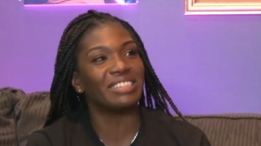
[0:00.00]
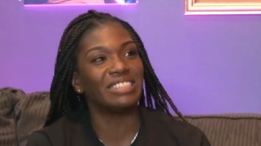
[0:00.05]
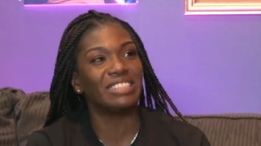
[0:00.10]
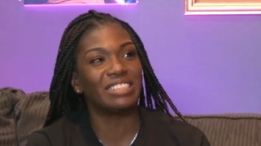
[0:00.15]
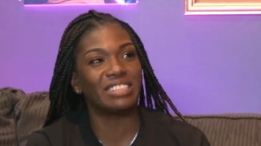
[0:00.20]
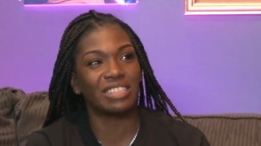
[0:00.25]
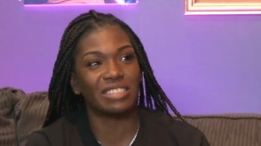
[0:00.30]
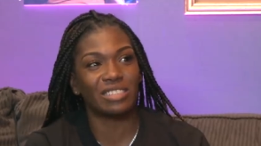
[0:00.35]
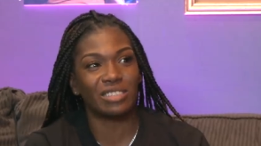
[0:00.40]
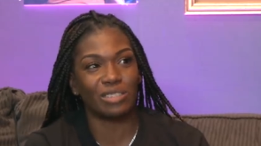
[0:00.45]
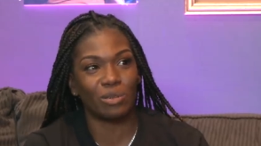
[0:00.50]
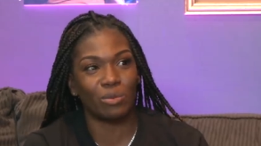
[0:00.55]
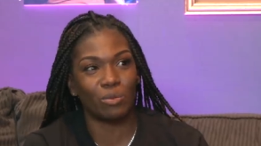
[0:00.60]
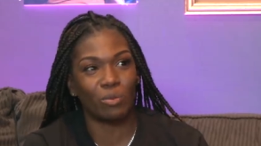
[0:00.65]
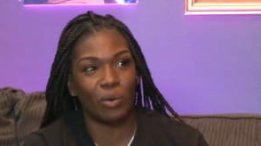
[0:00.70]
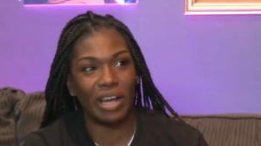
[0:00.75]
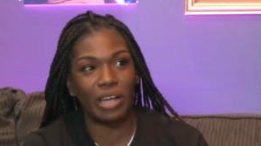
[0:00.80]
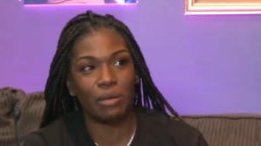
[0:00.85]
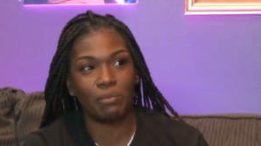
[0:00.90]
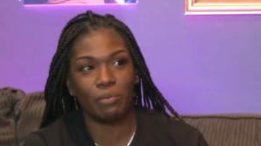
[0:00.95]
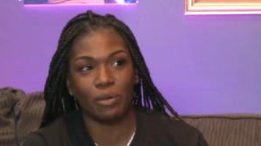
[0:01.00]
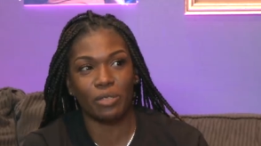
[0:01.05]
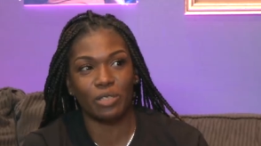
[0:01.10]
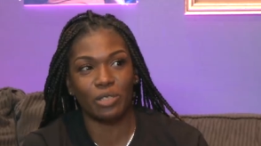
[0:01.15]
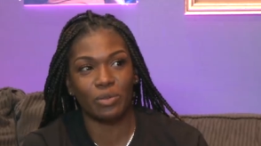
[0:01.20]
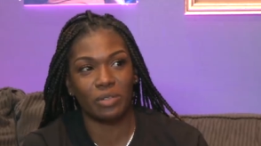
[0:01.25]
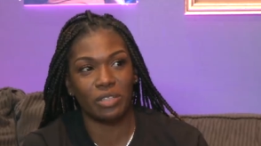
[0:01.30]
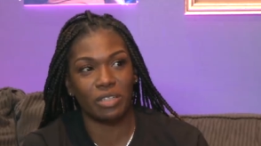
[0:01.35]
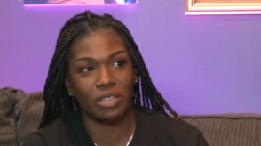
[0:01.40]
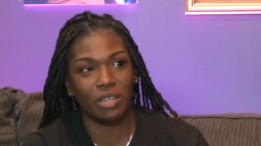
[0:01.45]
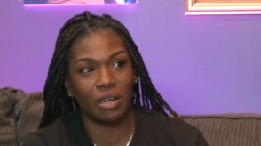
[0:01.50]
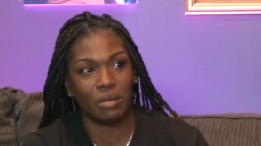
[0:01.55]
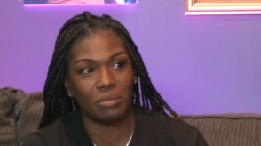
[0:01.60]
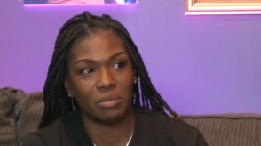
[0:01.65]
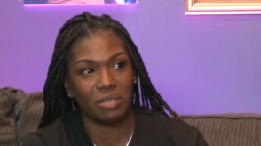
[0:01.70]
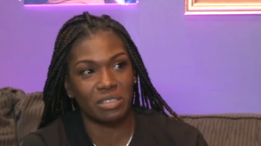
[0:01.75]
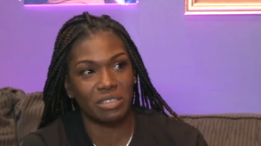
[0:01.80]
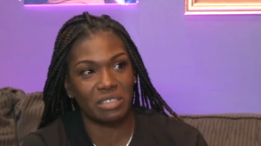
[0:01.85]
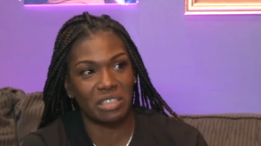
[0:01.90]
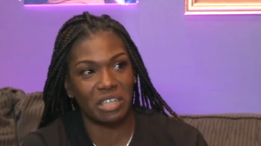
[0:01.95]
He's such a white person when it
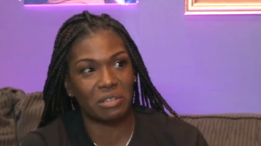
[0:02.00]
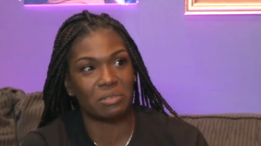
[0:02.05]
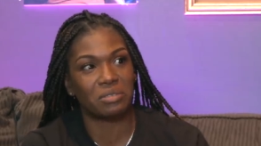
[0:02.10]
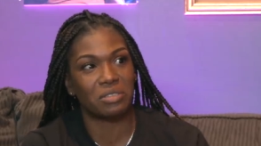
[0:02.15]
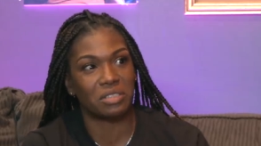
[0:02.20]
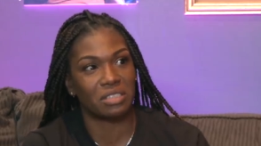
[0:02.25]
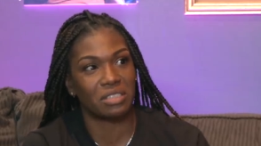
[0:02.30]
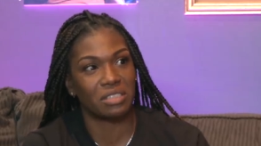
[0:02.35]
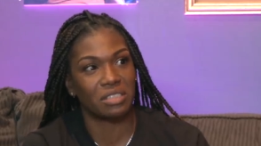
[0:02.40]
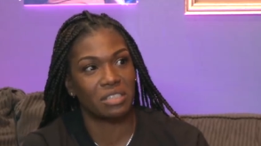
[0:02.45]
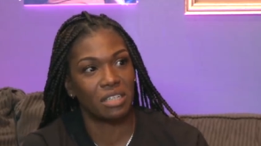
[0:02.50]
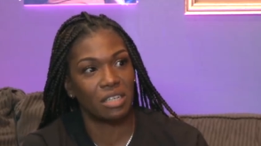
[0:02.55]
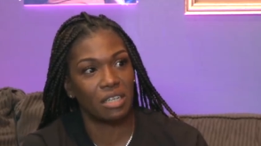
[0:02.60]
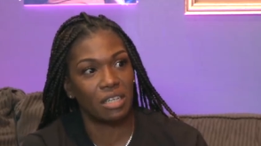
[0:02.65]
comes to cursing.